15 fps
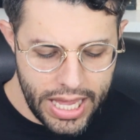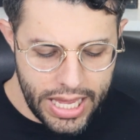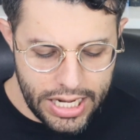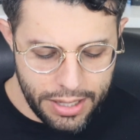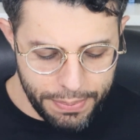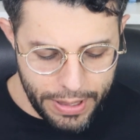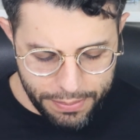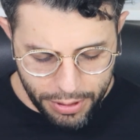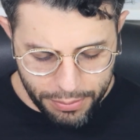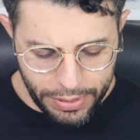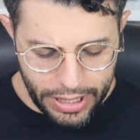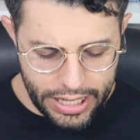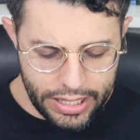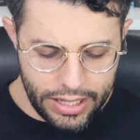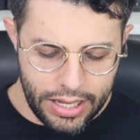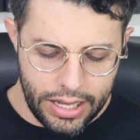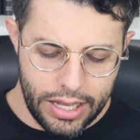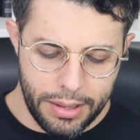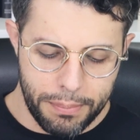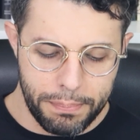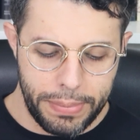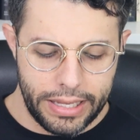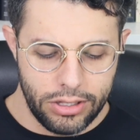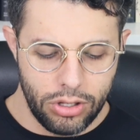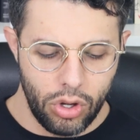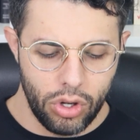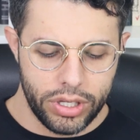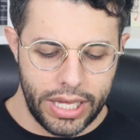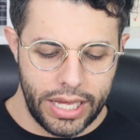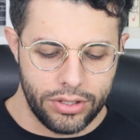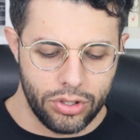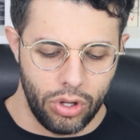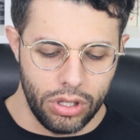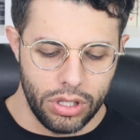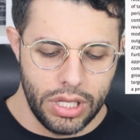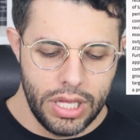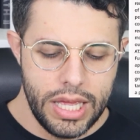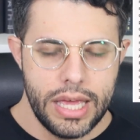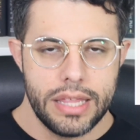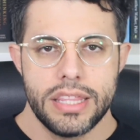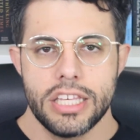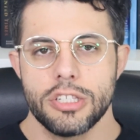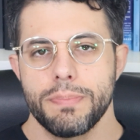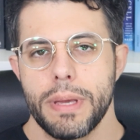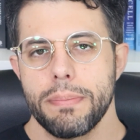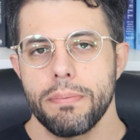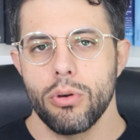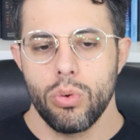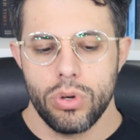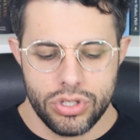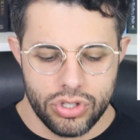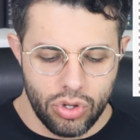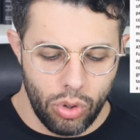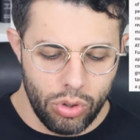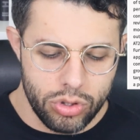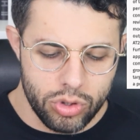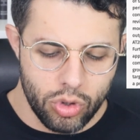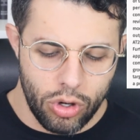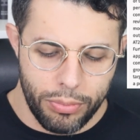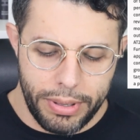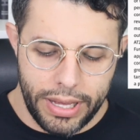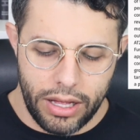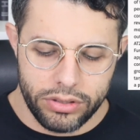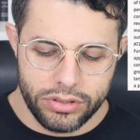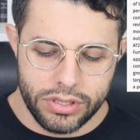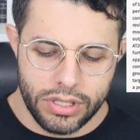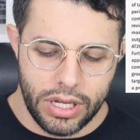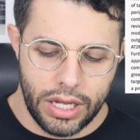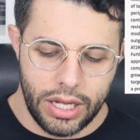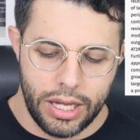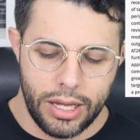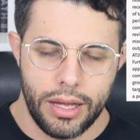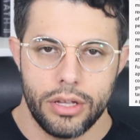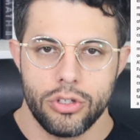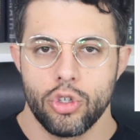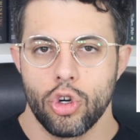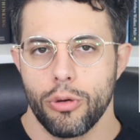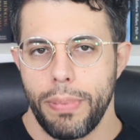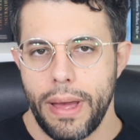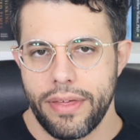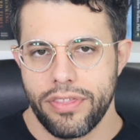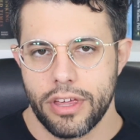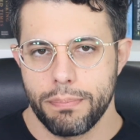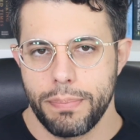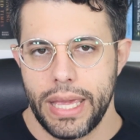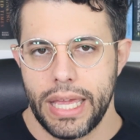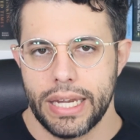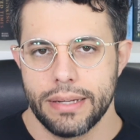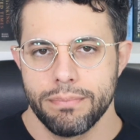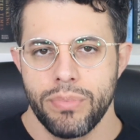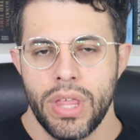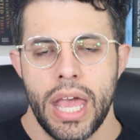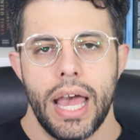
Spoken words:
In a paper by Balog et al., this paper was also about neuropathic pain,